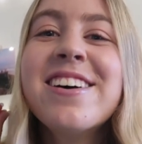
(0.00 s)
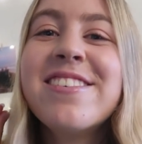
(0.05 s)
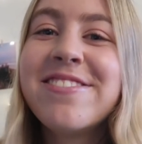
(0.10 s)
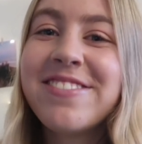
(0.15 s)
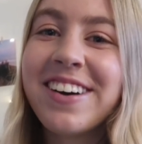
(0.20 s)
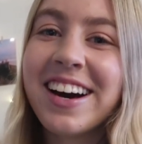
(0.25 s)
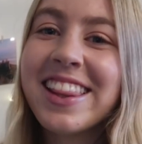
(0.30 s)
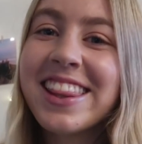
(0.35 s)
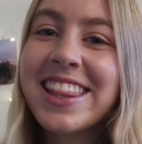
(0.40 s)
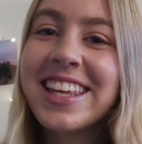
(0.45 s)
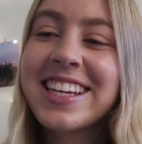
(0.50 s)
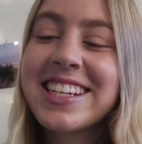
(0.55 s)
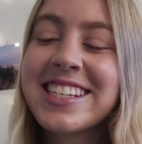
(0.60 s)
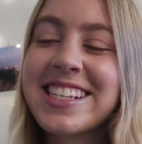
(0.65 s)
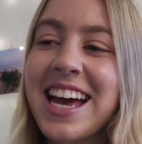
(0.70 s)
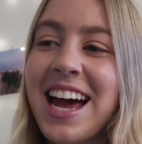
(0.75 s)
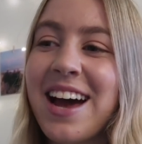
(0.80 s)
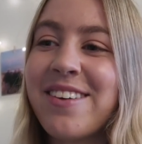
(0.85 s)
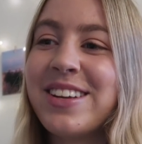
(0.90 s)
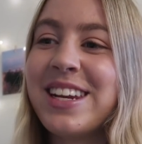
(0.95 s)
fun things
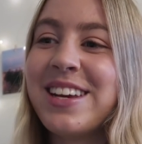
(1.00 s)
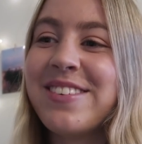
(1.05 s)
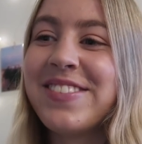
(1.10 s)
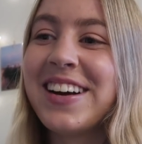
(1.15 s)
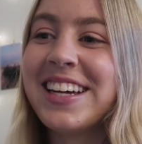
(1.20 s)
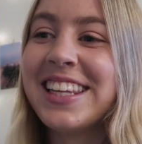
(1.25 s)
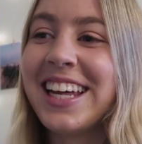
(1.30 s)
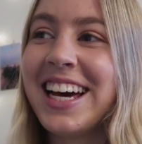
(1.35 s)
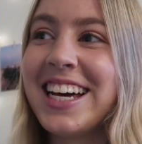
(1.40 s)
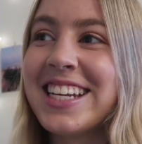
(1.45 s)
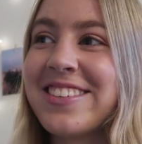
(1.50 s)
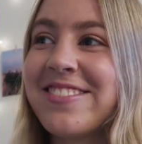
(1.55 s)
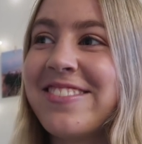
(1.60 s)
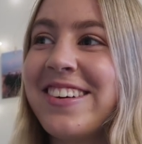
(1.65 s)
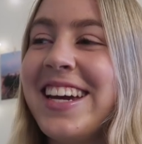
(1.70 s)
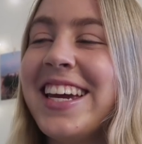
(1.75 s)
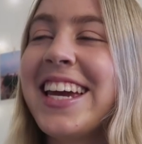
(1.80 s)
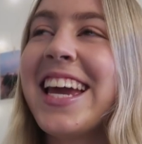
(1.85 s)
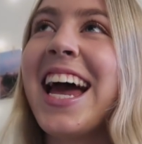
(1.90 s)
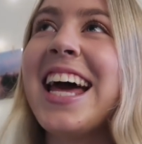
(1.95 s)
that happened in my last
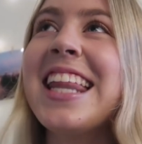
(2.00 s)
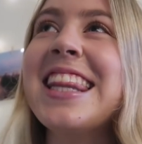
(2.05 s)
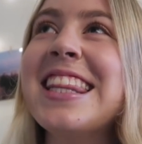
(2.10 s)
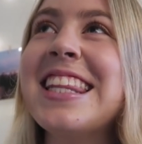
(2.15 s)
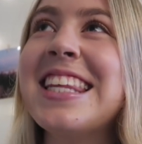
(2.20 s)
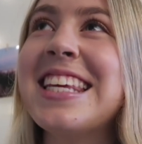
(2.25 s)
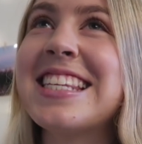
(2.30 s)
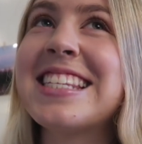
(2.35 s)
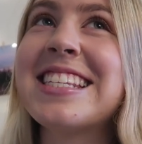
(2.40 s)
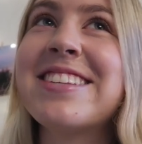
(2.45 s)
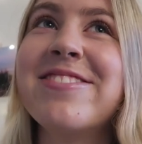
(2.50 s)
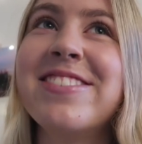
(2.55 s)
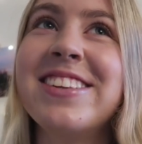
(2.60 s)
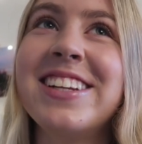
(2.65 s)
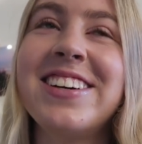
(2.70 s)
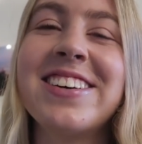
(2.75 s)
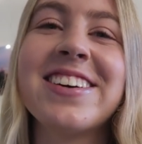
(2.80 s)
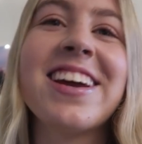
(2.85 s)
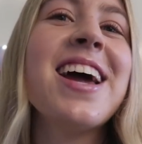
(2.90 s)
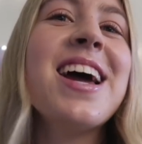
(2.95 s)
week, and this
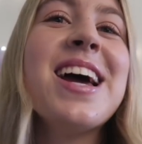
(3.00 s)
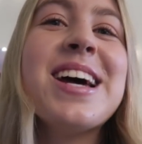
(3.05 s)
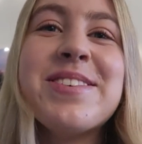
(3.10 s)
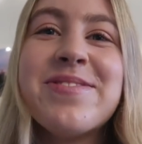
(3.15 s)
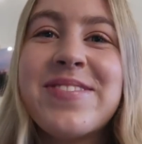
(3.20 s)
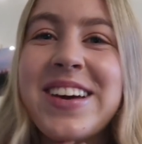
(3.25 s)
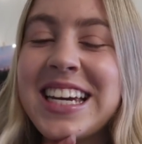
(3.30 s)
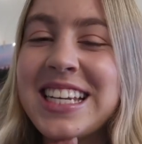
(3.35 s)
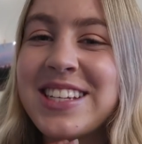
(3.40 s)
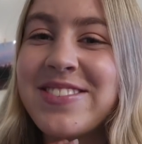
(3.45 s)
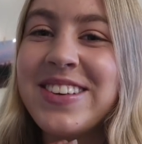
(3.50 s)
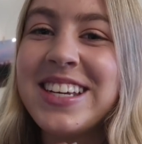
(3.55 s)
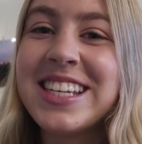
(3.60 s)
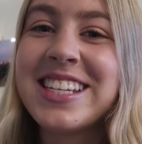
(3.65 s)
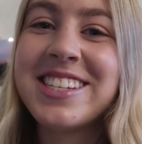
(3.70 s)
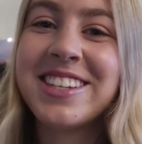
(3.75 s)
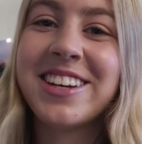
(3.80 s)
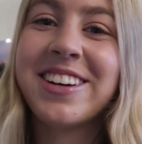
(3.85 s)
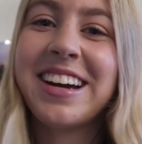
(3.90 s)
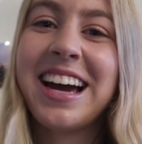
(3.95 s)
vlog makes me
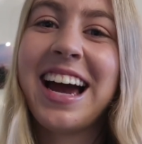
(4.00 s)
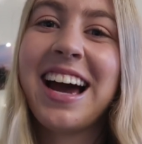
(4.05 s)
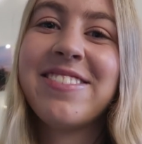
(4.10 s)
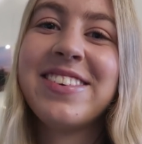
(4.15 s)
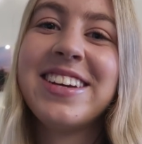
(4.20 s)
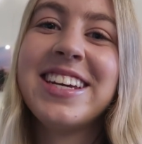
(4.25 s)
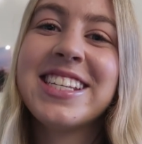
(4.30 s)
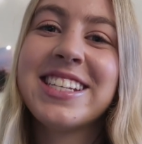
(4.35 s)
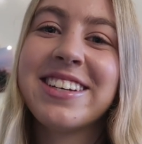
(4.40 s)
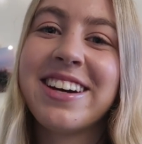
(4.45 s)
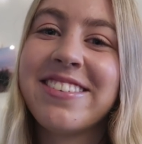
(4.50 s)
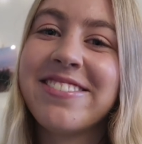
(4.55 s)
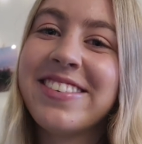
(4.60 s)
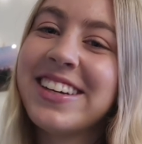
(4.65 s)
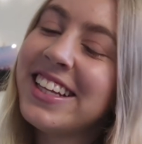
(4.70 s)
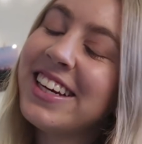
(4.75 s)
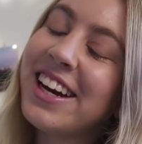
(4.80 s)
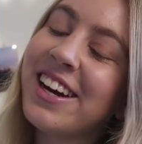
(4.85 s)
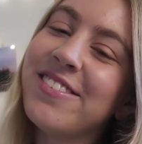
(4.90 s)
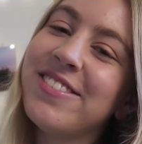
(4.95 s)
so happy, so I
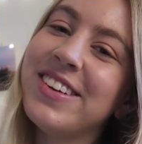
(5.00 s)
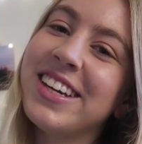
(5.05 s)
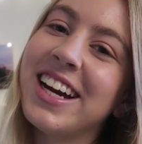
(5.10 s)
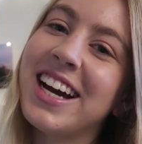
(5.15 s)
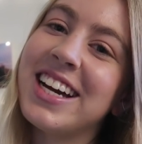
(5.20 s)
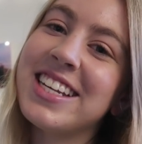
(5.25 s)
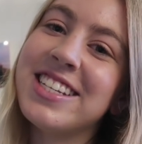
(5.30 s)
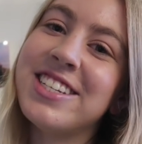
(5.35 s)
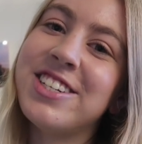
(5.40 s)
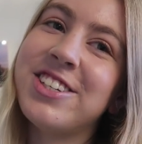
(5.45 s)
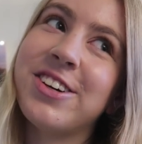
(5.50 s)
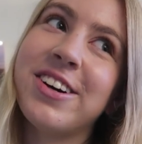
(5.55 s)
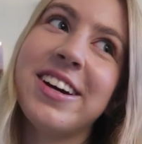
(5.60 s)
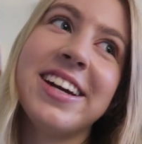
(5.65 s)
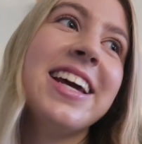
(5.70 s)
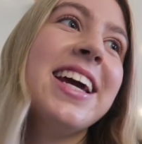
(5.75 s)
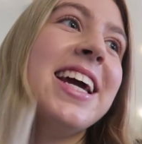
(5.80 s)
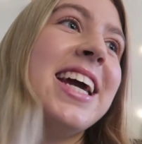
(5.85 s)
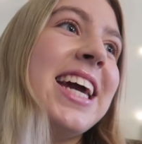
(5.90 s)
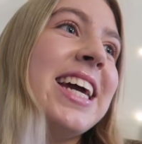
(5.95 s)
really hope you guys enjoy
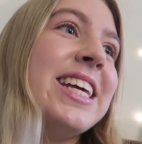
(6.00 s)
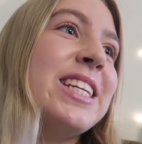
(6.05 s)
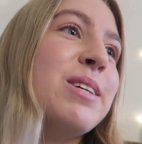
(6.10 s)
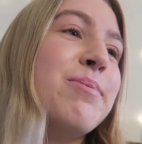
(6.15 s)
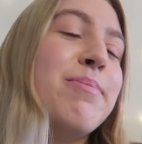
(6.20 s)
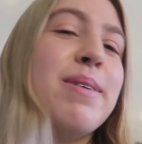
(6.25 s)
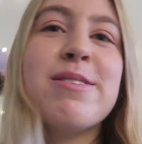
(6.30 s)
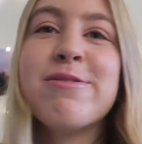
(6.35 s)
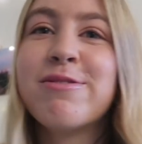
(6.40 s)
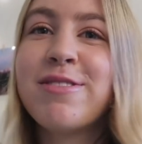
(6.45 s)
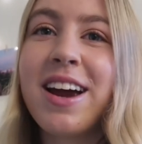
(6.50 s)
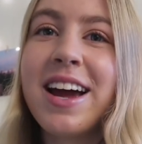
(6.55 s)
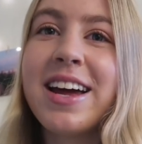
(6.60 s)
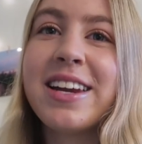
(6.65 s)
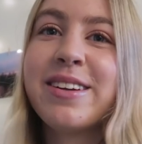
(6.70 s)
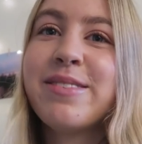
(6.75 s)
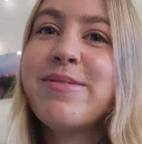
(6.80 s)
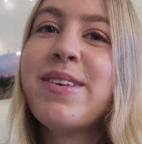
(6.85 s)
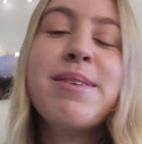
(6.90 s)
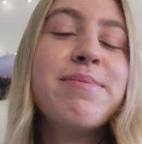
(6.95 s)
it. It's a bit
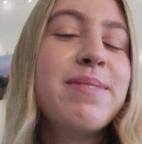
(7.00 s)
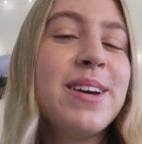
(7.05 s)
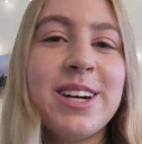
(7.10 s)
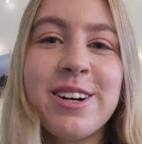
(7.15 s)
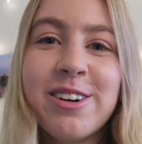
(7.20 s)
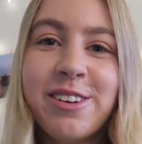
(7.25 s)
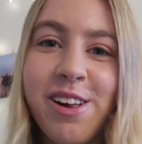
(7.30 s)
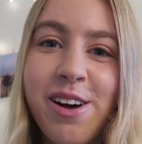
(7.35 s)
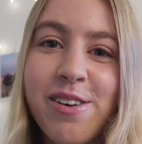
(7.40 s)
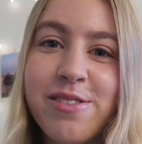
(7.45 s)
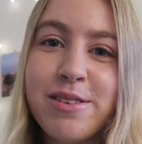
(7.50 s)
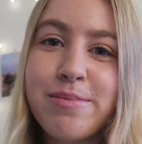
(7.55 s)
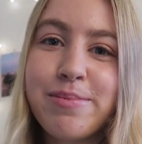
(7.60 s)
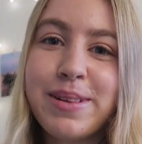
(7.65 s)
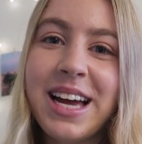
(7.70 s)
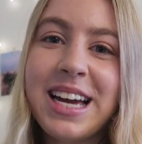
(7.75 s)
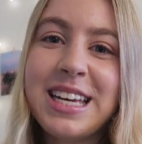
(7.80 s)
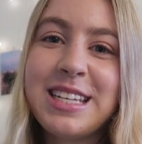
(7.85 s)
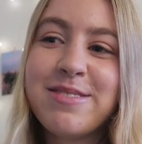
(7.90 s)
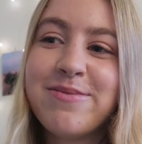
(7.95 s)
random, a bit all over the
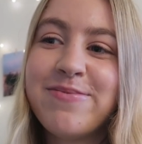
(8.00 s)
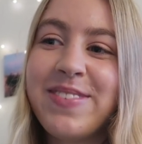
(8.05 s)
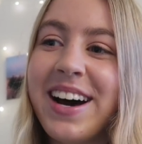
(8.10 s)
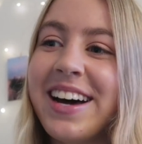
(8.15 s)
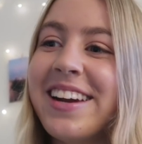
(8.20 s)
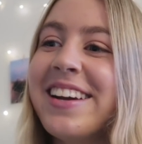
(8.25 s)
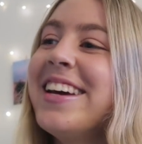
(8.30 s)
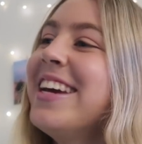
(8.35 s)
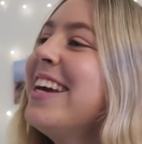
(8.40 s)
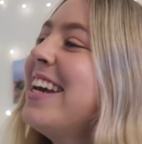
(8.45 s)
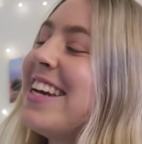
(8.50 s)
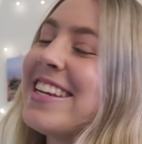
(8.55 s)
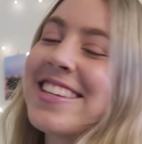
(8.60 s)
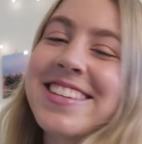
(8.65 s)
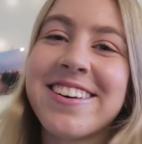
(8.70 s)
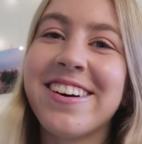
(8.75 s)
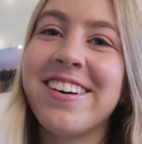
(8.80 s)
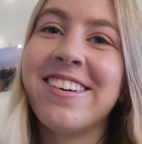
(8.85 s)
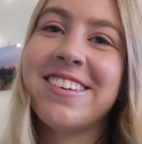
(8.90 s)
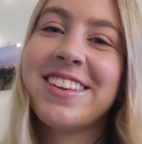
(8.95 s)
place, but
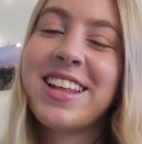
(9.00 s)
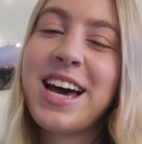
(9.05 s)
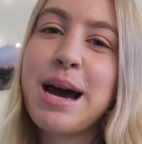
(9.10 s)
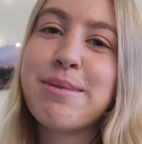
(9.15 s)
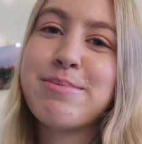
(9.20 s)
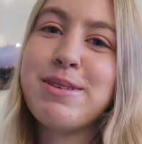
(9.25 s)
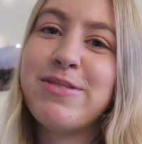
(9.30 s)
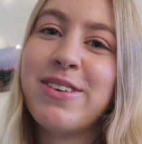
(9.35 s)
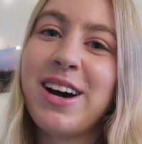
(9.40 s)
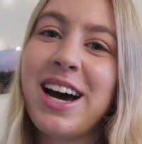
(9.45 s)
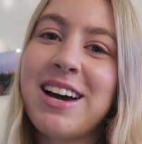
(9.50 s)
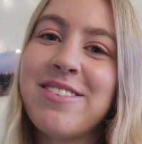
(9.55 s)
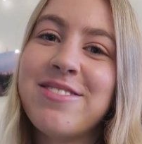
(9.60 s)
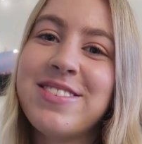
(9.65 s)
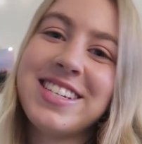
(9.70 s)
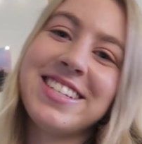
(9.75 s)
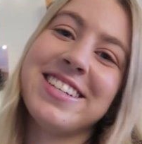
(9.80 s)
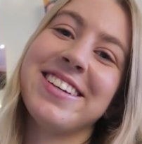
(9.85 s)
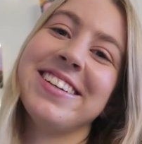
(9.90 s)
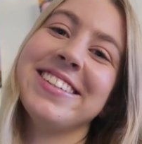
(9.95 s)
it's got all the happy
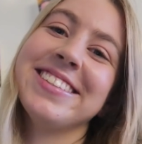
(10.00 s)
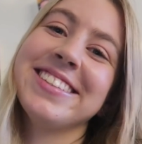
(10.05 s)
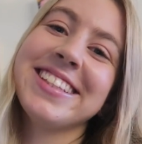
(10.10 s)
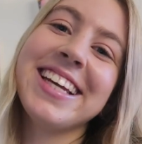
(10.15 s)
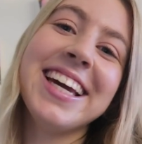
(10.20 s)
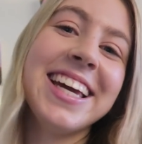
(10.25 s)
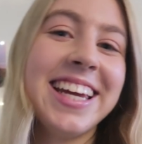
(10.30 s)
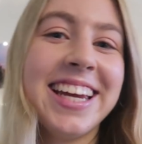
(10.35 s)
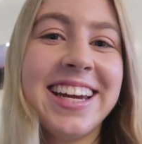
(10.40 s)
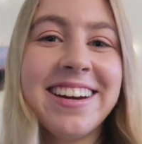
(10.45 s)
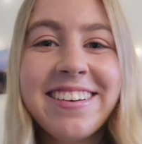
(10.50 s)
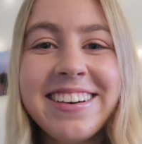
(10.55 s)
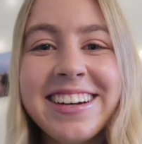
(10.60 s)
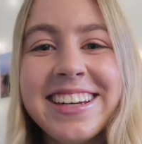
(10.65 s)
vibes, so here